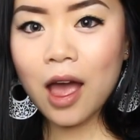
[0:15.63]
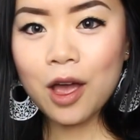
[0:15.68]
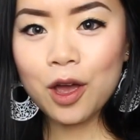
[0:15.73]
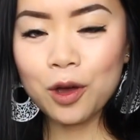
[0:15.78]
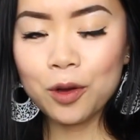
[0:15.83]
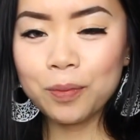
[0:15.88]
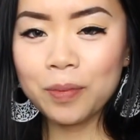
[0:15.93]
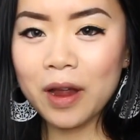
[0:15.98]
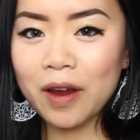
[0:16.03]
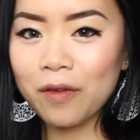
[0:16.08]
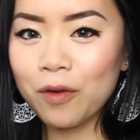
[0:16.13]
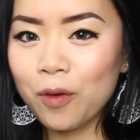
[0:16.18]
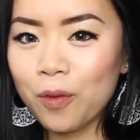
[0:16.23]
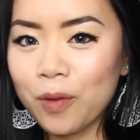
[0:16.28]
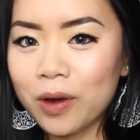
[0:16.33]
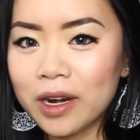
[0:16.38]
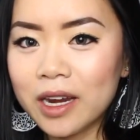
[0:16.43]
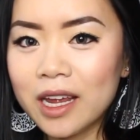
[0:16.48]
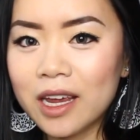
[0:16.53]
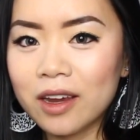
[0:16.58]
I hope
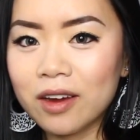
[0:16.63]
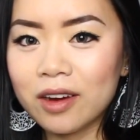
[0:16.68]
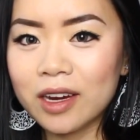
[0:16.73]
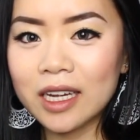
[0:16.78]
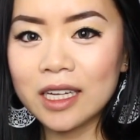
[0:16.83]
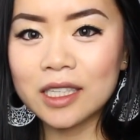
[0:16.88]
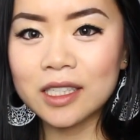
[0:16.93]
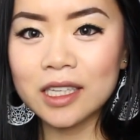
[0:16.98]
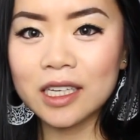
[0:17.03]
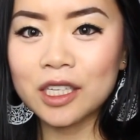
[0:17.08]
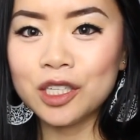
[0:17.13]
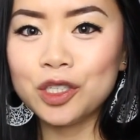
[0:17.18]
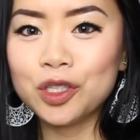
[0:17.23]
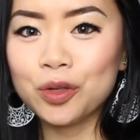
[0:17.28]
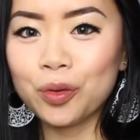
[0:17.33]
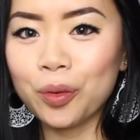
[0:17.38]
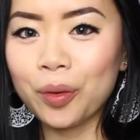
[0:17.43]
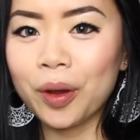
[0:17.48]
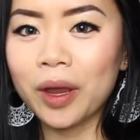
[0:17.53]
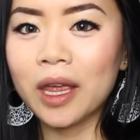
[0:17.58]
everyone here is
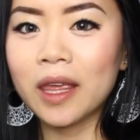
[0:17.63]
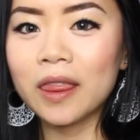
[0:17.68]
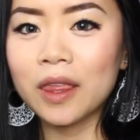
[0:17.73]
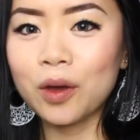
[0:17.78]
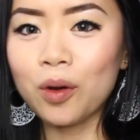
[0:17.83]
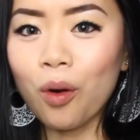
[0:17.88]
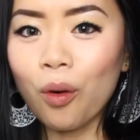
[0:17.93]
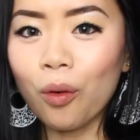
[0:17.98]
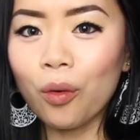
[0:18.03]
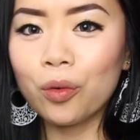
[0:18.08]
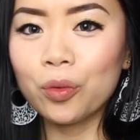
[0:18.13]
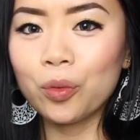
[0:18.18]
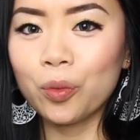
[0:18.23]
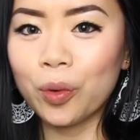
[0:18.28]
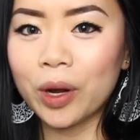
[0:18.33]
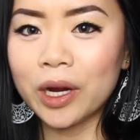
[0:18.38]
enjoying the cold